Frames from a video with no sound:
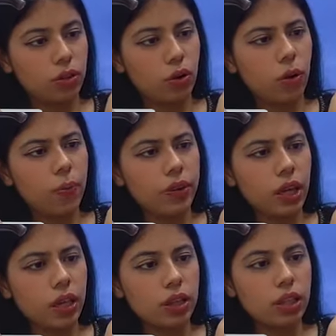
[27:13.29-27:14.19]
Okay, so
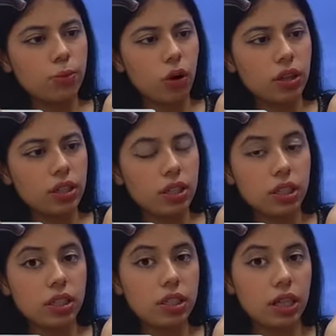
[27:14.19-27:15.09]
this product is
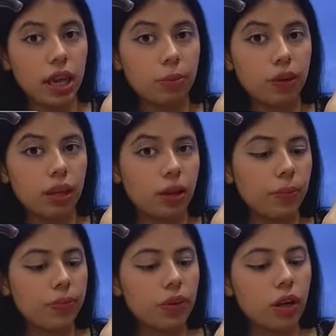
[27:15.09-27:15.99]
a little slimy